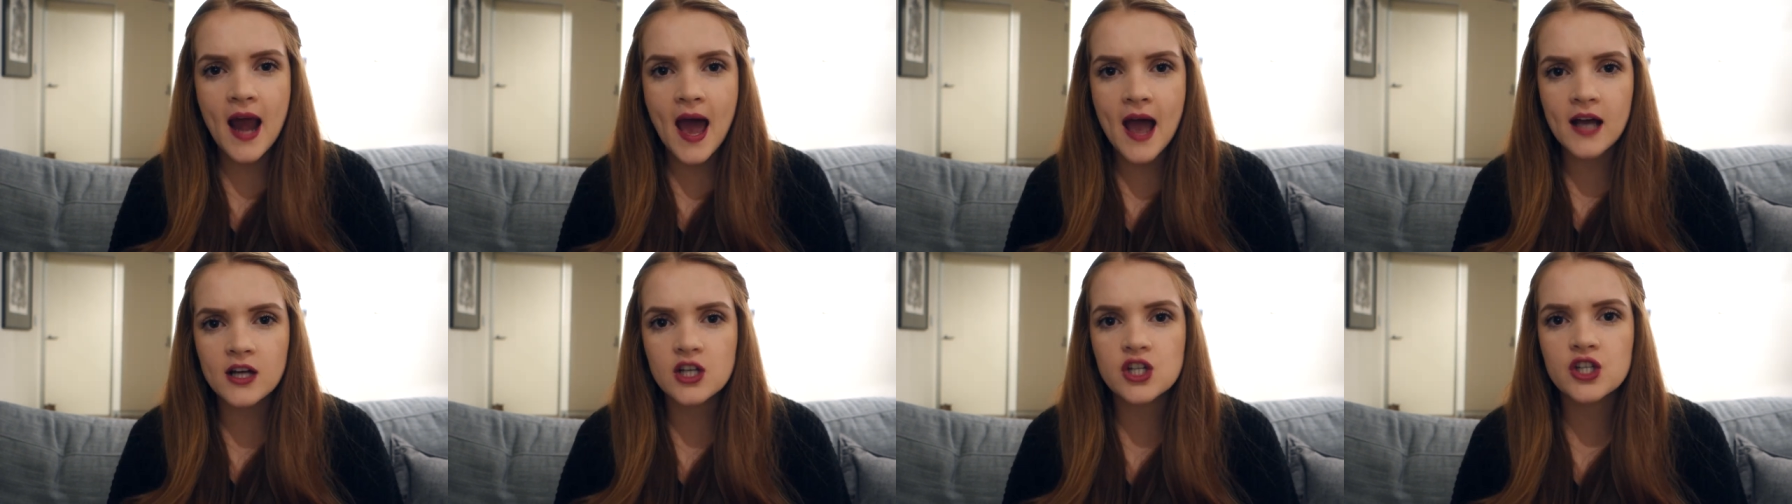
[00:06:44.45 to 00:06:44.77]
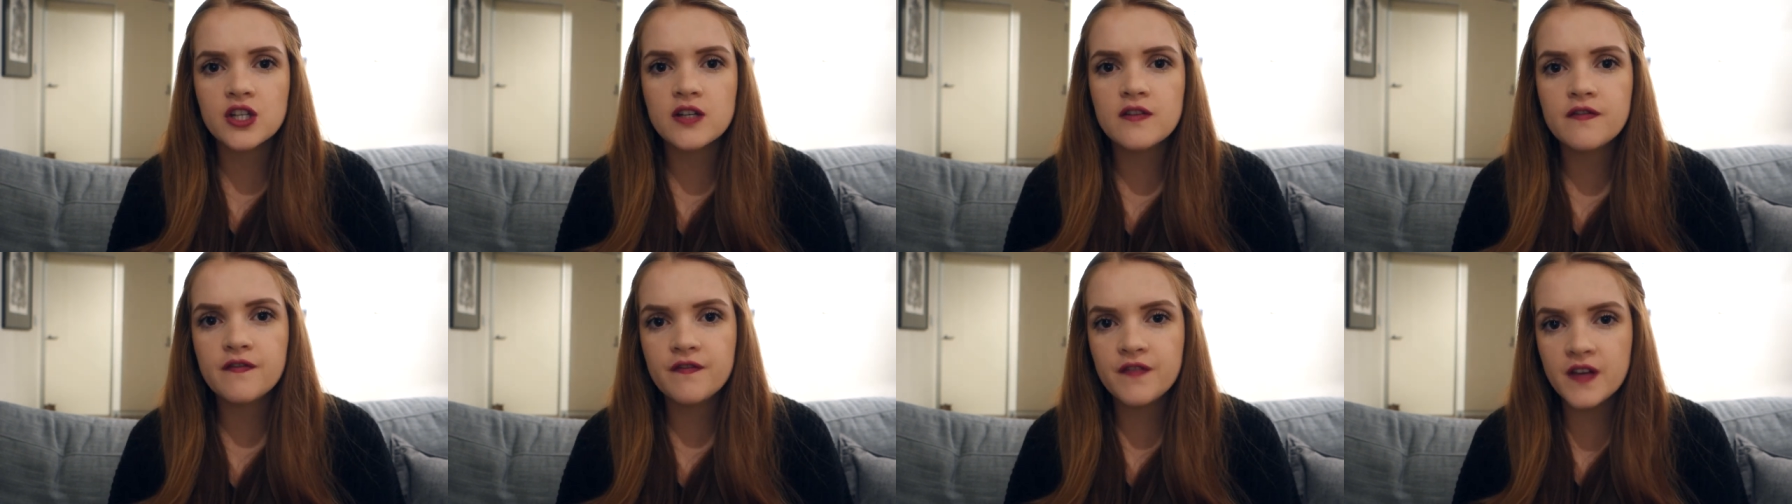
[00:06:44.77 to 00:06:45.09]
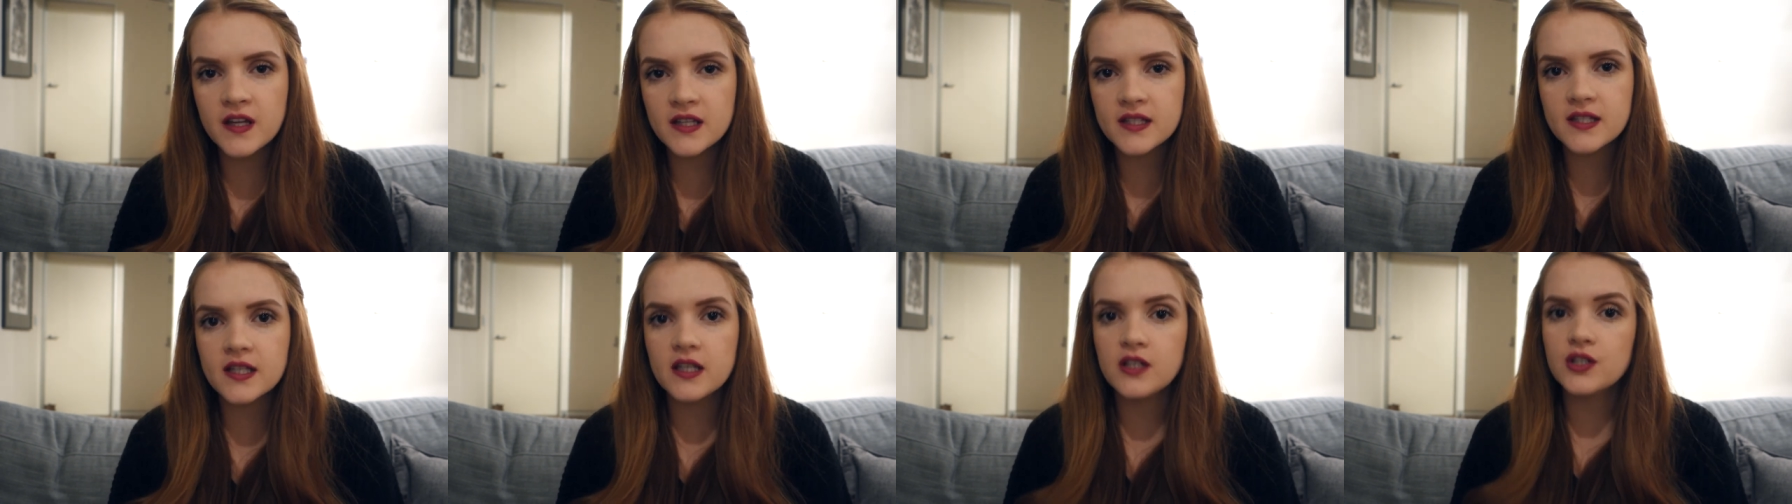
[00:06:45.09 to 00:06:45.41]
actually
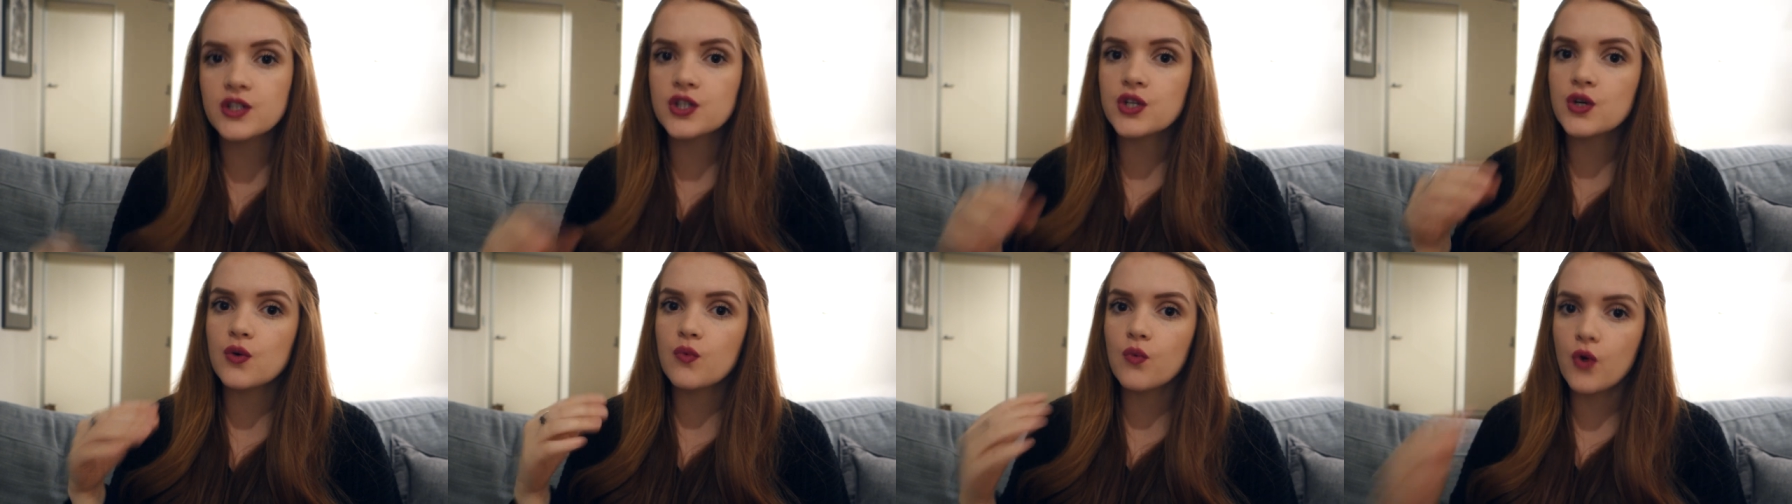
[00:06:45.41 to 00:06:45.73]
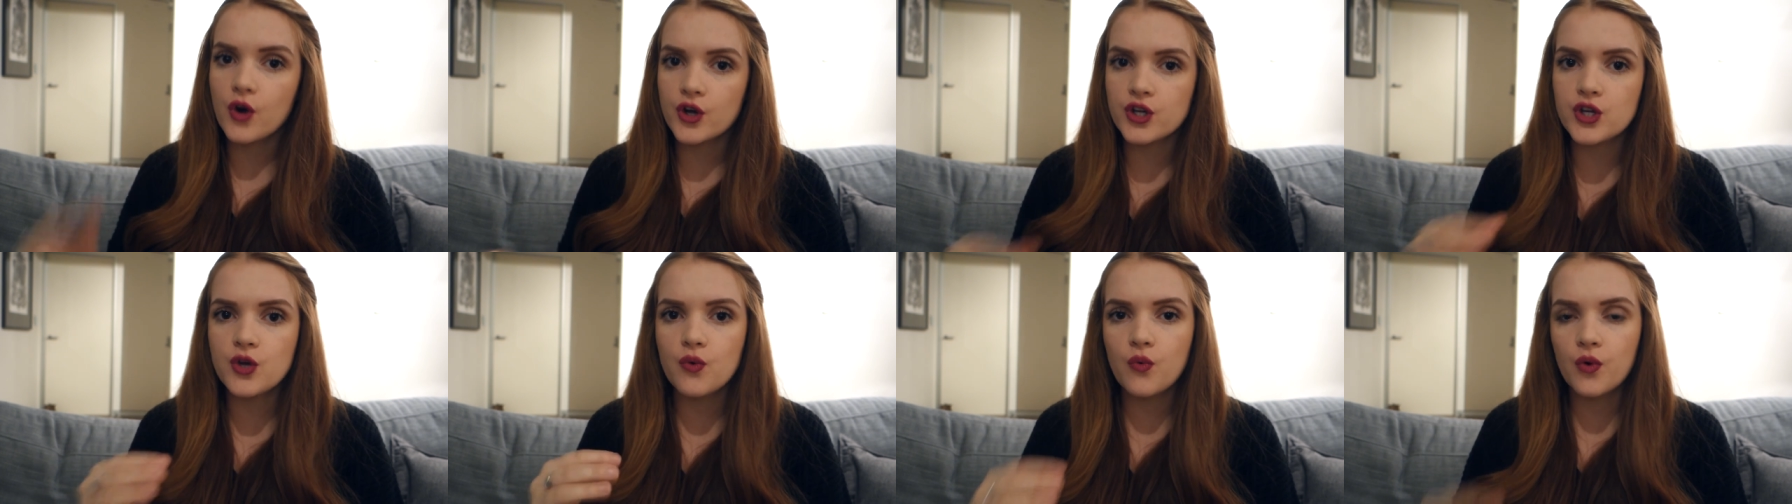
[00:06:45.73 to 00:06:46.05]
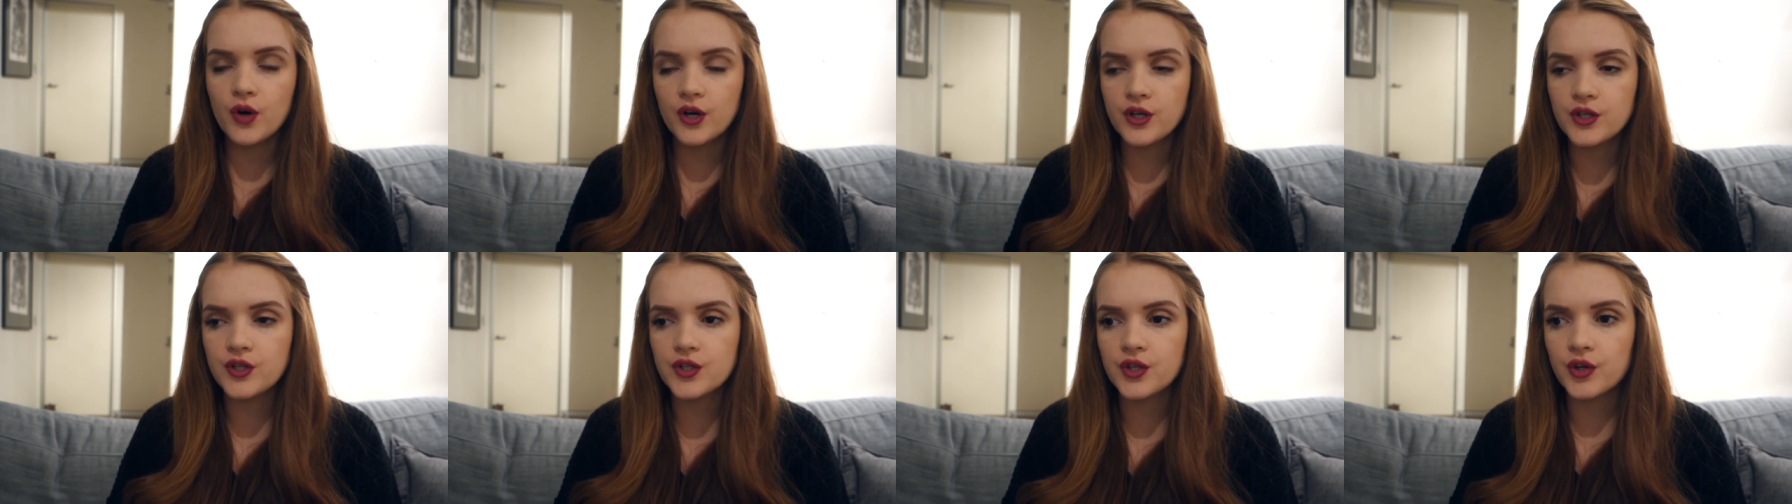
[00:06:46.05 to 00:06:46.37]
fits into what you
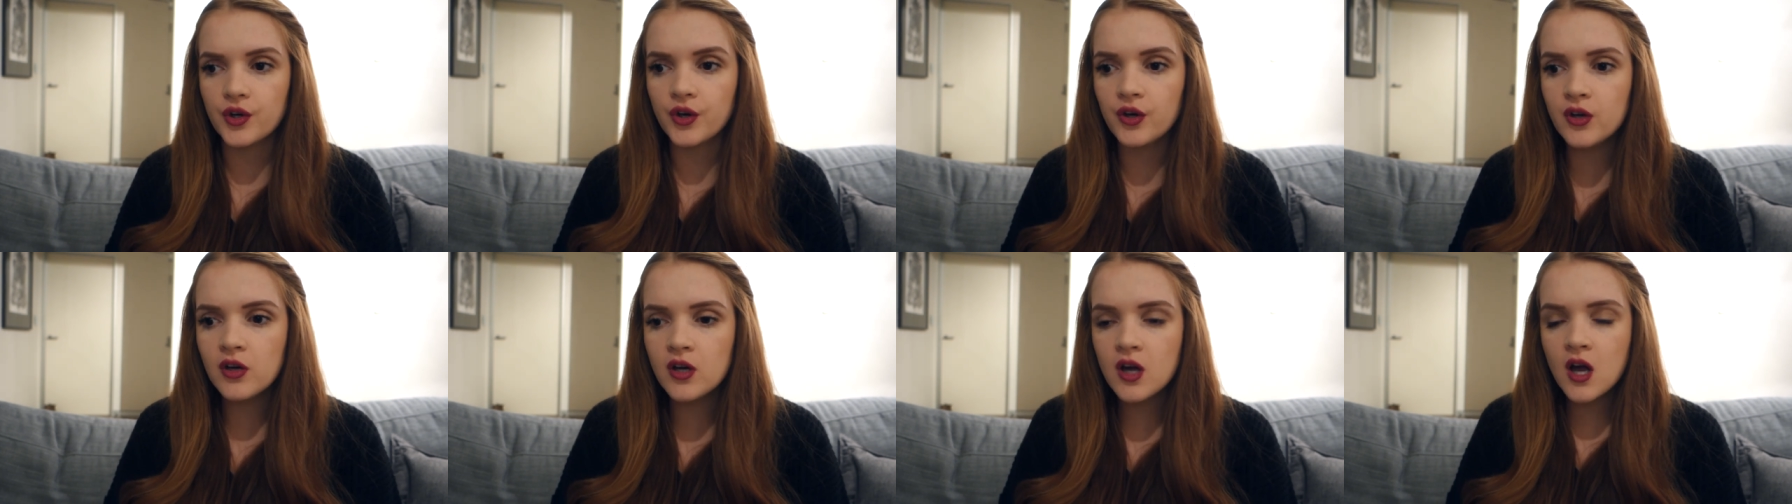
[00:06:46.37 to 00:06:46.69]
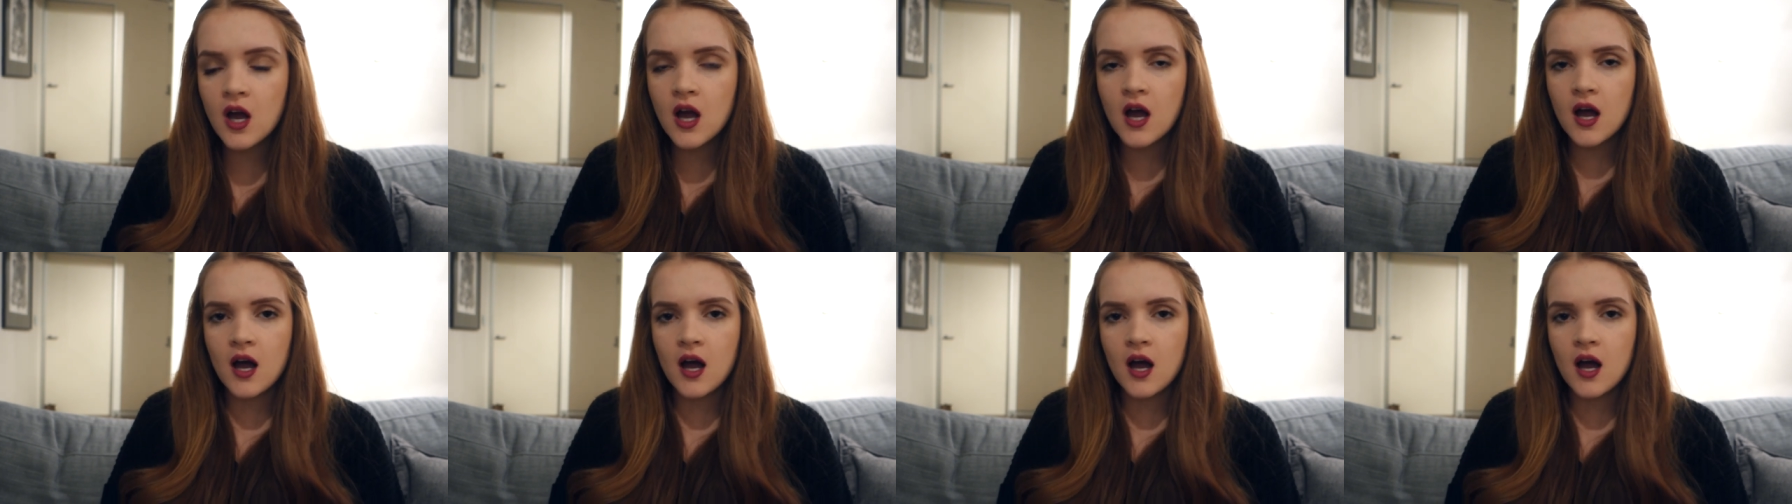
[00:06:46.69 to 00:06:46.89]
wanna do.